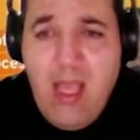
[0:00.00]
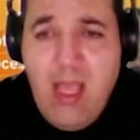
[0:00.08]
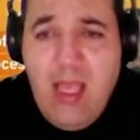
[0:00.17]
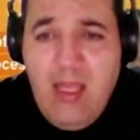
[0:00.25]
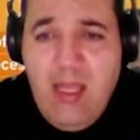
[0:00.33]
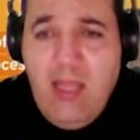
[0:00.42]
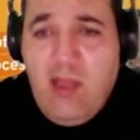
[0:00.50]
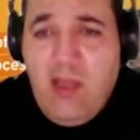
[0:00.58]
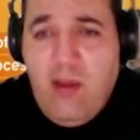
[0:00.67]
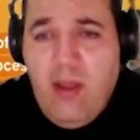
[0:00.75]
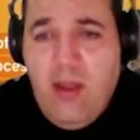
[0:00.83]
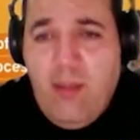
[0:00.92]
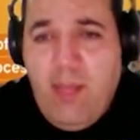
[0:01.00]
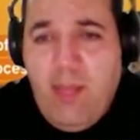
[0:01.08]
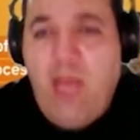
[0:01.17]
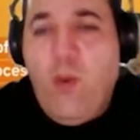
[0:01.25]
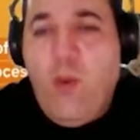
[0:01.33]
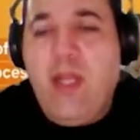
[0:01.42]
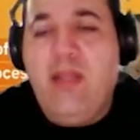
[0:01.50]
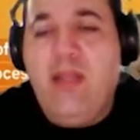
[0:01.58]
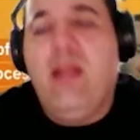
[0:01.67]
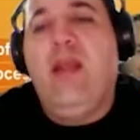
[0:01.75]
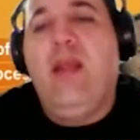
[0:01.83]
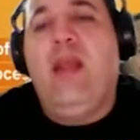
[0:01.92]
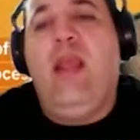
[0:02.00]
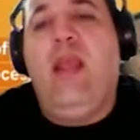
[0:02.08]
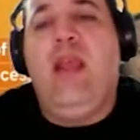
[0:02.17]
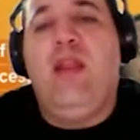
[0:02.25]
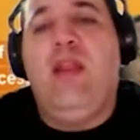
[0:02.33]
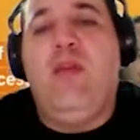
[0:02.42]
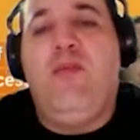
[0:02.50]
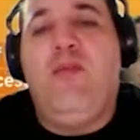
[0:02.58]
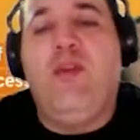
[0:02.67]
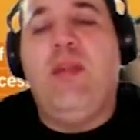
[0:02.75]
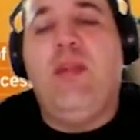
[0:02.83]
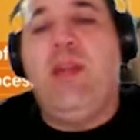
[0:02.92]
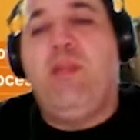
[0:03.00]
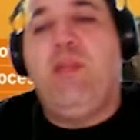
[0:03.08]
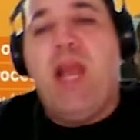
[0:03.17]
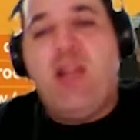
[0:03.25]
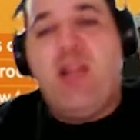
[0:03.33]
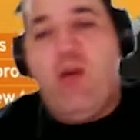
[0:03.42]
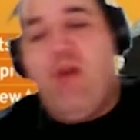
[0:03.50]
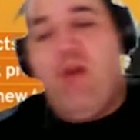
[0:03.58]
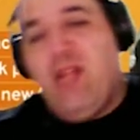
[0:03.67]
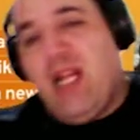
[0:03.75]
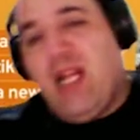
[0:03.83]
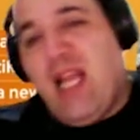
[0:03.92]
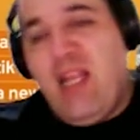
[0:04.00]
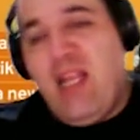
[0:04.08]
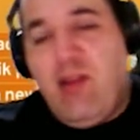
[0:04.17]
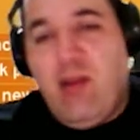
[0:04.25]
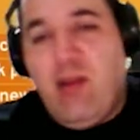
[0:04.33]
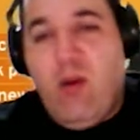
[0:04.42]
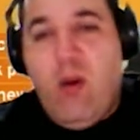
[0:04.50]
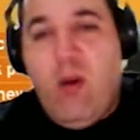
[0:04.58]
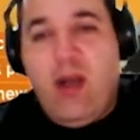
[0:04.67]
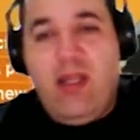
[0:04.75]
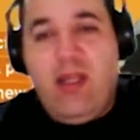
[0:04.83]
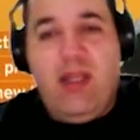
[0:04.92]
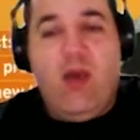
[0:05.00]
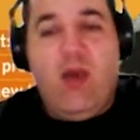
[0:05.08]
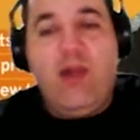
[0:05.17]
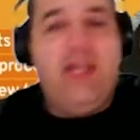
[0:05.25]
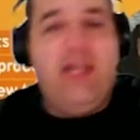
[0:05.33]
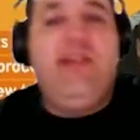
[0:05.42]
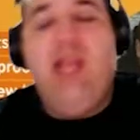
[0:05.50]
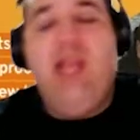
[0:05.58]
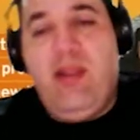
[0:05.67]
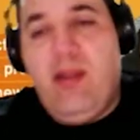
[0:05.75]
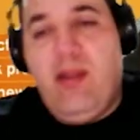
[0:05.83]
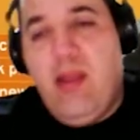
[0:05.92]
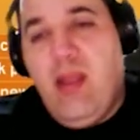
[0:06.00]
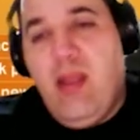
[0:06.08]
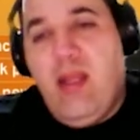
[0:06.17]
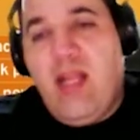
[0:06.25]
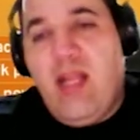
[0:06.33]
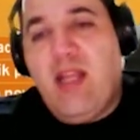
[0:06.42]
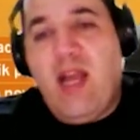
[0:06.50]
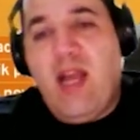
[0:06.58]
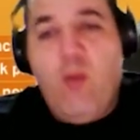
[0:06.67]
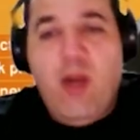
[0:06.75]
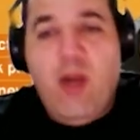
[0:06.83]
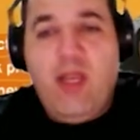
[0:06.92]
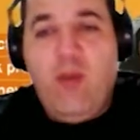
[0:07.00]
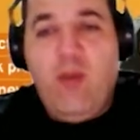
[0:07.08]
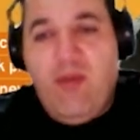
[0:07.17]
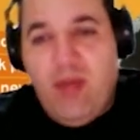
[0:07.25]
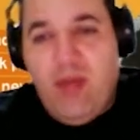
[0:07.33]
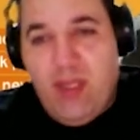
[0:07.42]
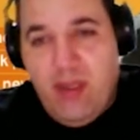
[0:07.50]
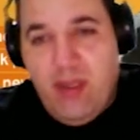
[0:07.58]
This pink one is from the perspective of the client or the other teams that are working with us.